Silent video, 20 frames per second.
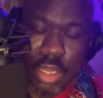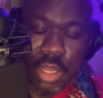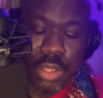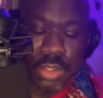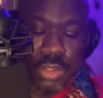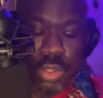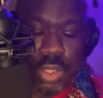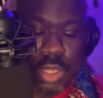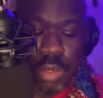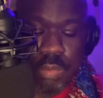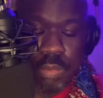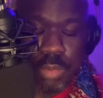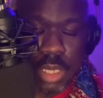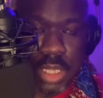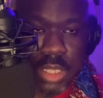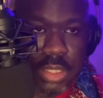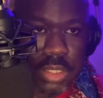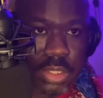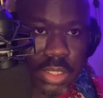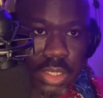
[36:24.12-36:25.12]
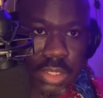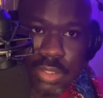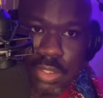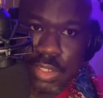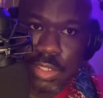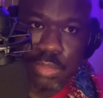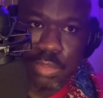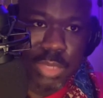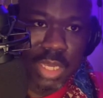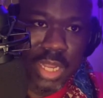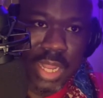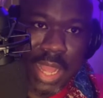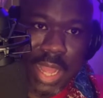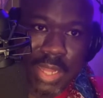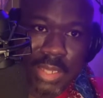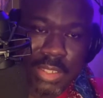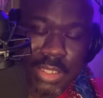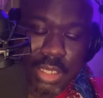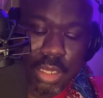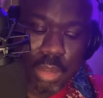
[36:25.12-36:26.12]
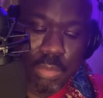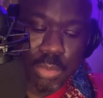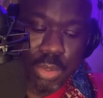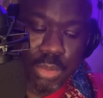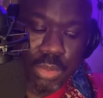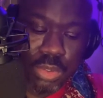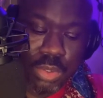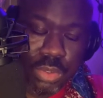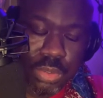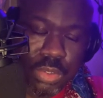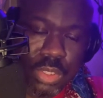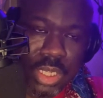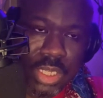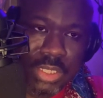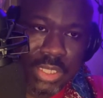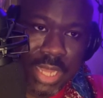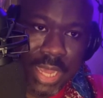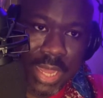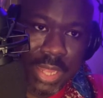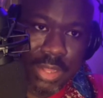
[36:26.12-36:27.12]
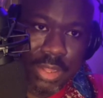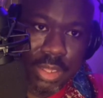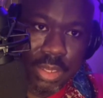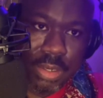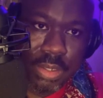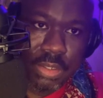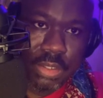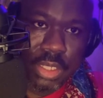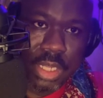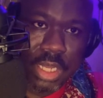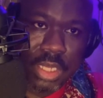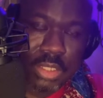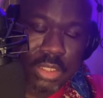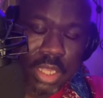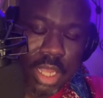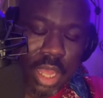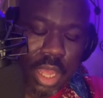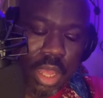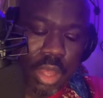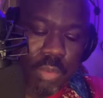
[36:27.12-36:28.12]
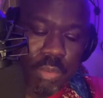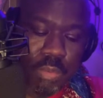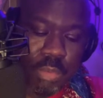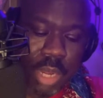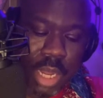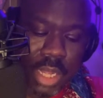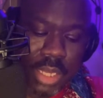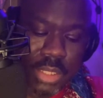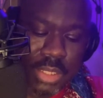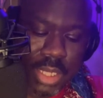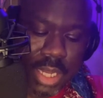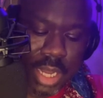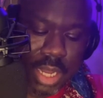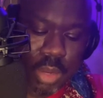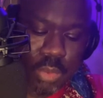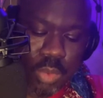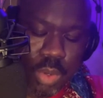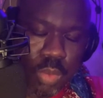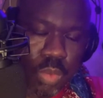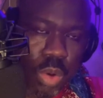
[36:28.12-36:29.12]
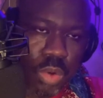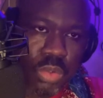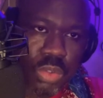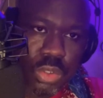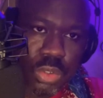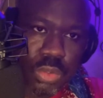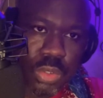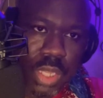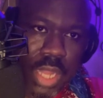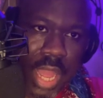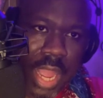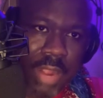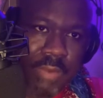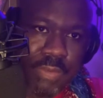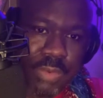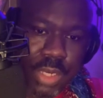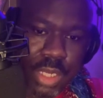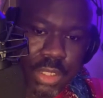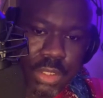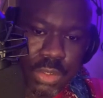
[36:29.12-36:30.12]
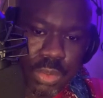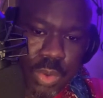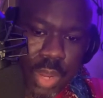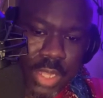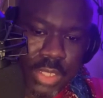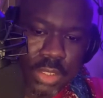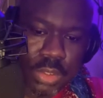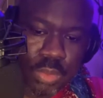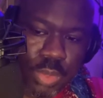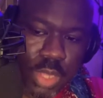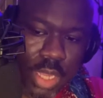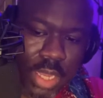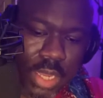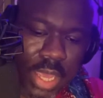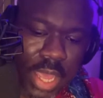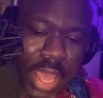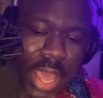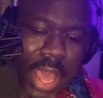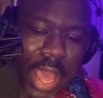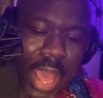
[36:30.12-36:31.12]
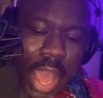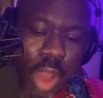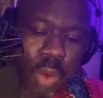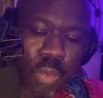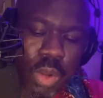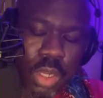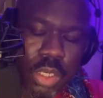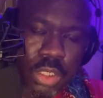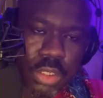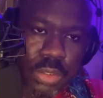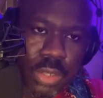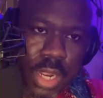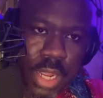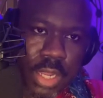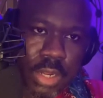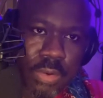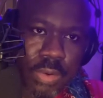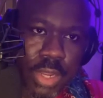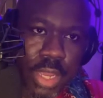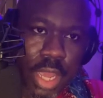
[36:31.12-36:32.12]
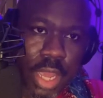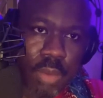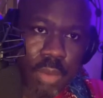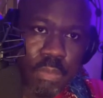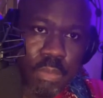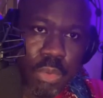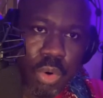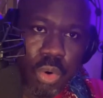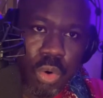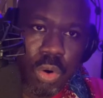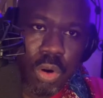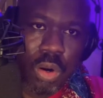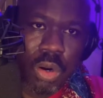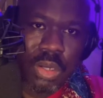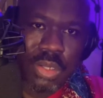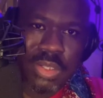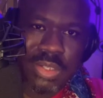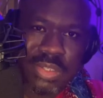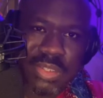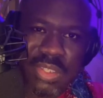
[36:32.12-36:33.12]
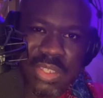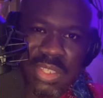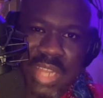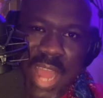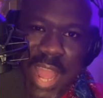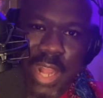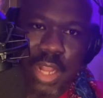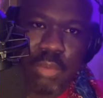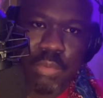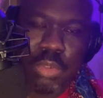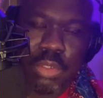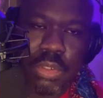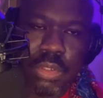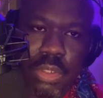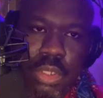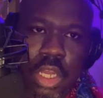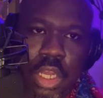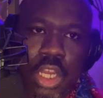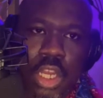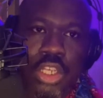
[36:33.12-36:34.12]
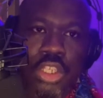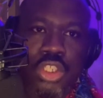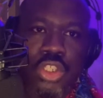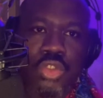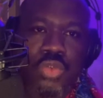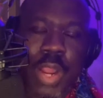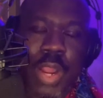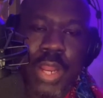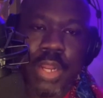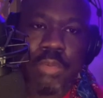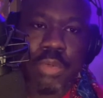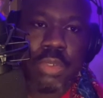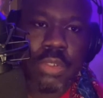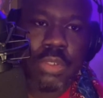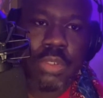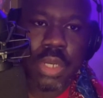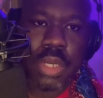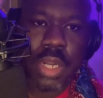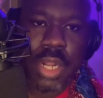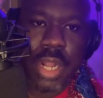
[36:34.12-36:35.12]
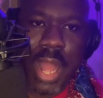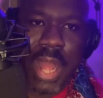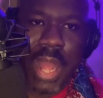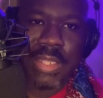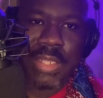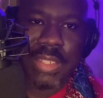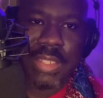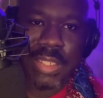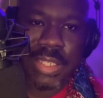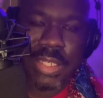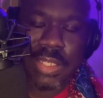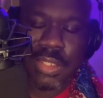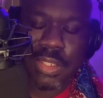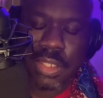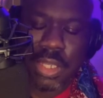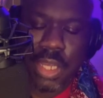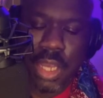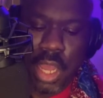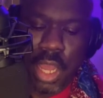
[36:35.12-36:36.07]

So there'll be there'll still be content on both Tuesdays and Thursdays, but uh, we won't do live reads twice a week. I want to try and create more snackable, tradable content.